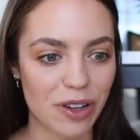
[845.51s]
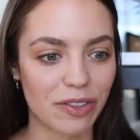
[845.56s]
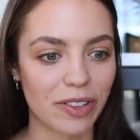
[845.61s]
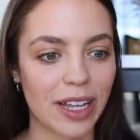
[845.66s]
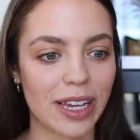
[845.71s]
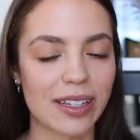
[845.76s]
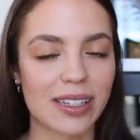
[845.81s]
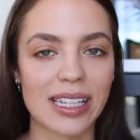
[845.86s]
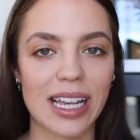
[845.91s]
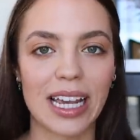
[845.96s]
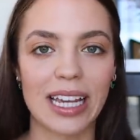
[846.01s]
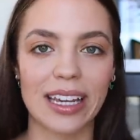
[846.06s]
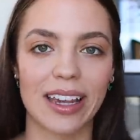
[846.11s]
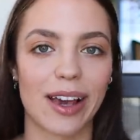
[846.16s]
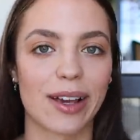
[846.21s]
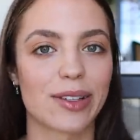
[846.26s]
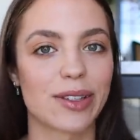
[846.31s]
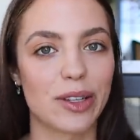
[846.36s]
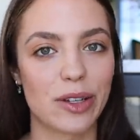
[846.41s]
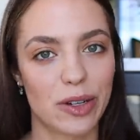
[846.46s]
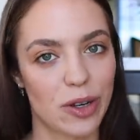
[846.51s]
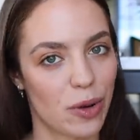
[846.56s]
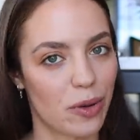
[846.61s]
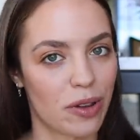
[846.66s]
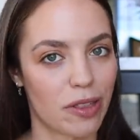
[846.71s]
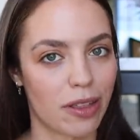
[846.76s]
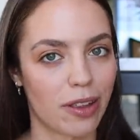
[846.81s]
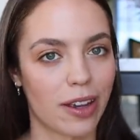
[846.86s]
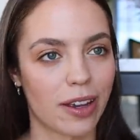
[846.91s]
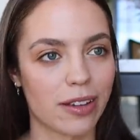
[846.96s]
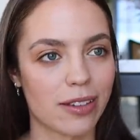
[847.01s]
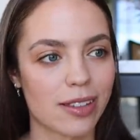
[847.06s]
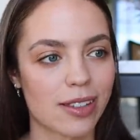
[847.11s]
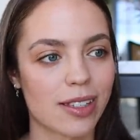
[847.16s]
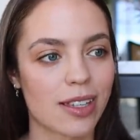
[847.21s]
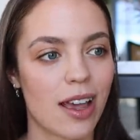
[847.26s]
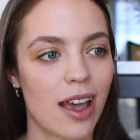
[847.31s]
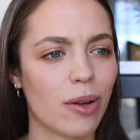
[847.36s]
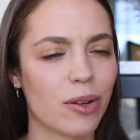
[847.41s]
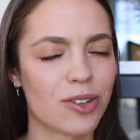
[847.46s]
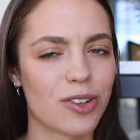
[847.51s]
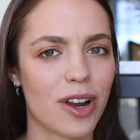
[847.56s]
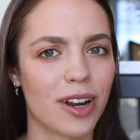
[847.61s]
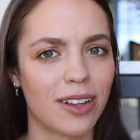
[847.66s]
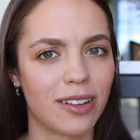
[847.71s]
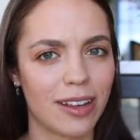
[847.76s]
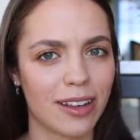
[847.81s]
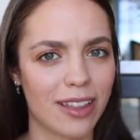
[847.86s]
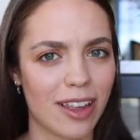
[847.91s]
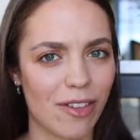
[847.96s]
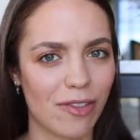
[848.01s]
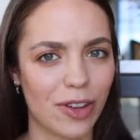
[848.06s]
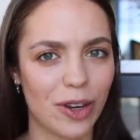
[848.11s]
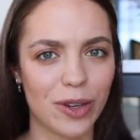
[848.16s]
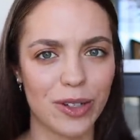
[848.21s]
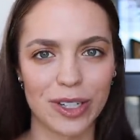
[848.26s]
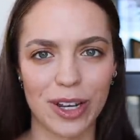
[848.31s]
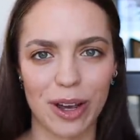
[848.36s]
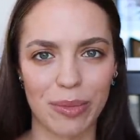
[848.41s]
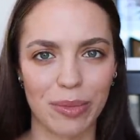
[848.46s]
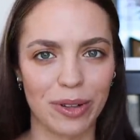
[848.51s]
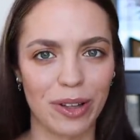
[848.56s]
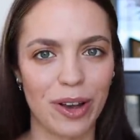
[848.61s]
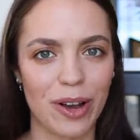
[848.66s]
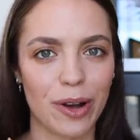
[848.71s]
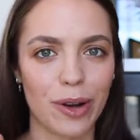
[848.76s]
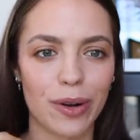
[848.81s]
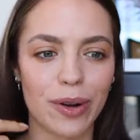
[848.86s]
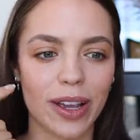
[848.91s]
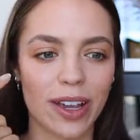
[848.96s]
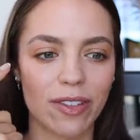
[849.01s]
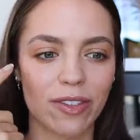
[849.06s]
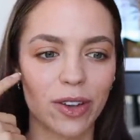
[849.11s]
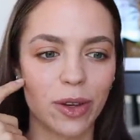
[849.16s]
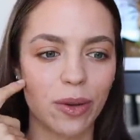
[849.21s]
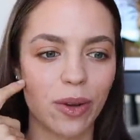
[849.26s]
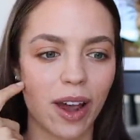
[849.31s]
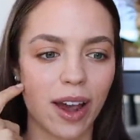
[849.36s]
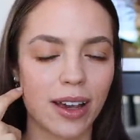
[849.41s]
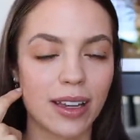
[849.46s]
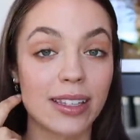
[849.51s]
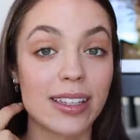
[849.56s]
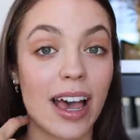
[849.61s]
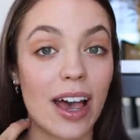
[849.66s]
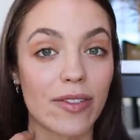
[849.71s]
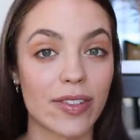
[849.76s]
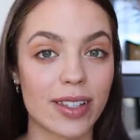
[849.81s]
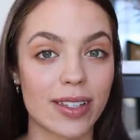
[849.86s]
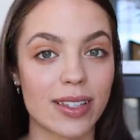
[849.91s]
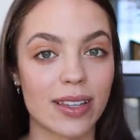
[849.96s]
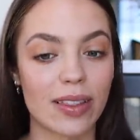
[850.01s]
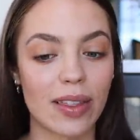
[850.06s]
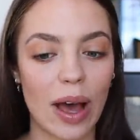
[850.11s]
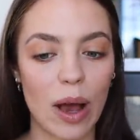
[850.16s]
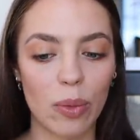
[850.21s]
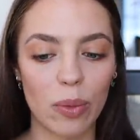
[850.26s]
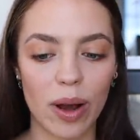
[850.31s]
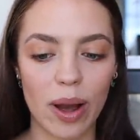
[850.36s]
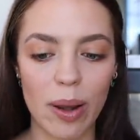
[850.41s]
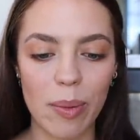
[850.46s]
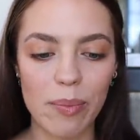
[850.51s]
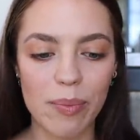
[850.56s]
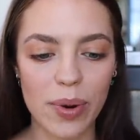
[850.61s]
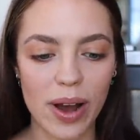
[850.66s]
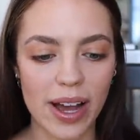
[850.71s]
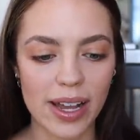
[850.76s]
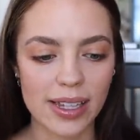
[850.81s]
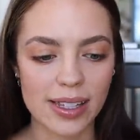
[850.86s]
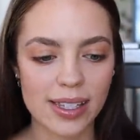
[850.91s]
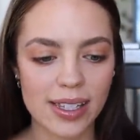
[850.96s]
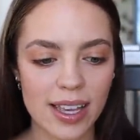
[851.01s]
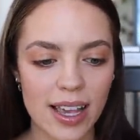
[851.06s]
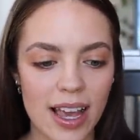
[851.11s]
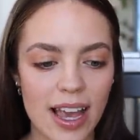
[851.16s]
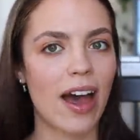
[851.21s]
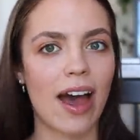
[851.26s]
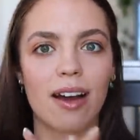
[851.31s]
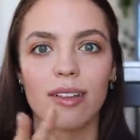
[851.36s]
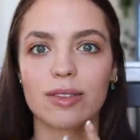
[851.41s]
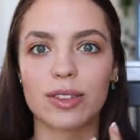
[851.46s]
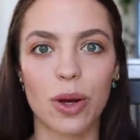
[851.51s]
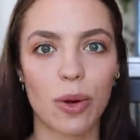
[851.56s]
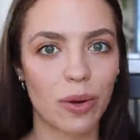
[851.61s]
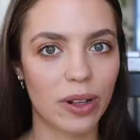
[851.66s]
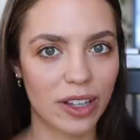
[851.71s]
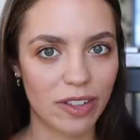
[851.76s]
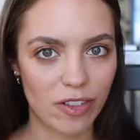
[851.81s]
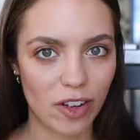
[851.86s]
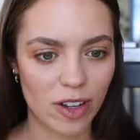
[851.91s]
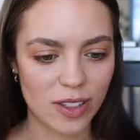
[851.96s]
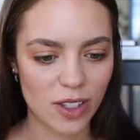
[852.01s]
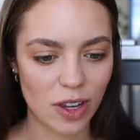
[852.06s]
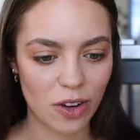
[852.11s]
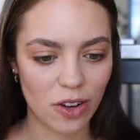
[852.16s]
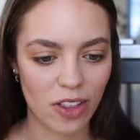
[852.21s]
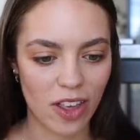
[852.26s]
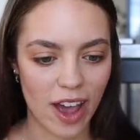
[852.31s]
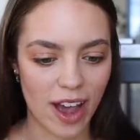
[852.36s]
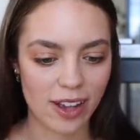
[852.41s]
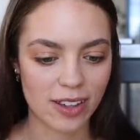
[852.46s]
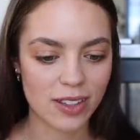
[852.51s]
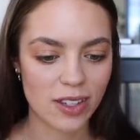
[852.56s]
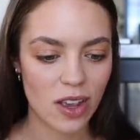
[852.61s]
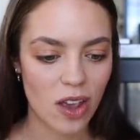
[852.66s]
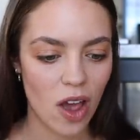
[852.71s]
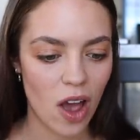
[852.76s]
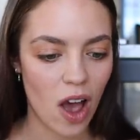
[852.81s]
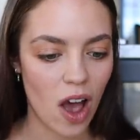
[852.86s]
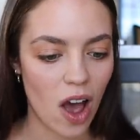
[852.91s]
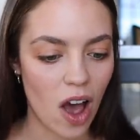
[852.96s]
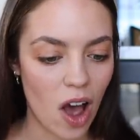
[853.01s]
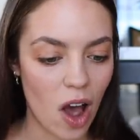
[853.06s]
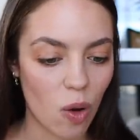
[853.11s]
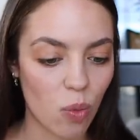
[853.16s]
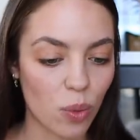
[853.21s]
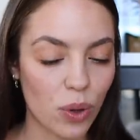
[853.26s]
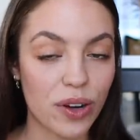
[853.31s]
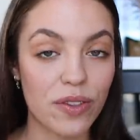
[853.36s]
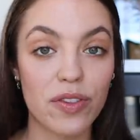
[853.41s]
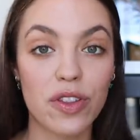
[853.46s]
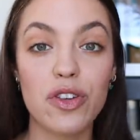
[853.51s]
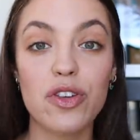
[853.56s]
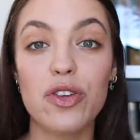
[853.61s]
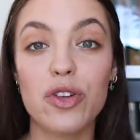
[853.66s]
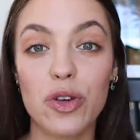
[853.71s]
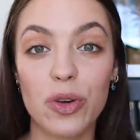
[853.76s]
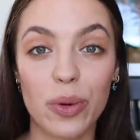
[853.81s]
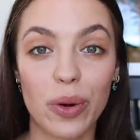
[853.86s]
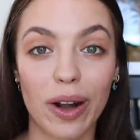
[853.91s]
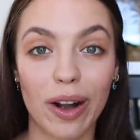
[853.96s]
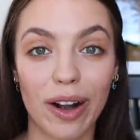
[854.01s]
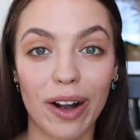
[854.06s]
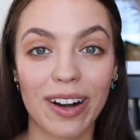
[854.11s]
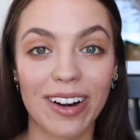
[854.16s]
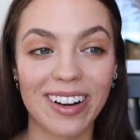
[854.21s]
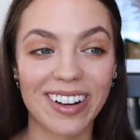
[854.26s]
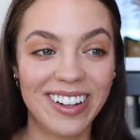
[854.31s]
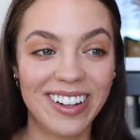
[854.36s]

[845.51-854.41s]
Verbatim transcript: of like saying yes and no to things. I will try to link that video down below if you guys haven't seen that one, but that totally falls under that. Uh, one of the newer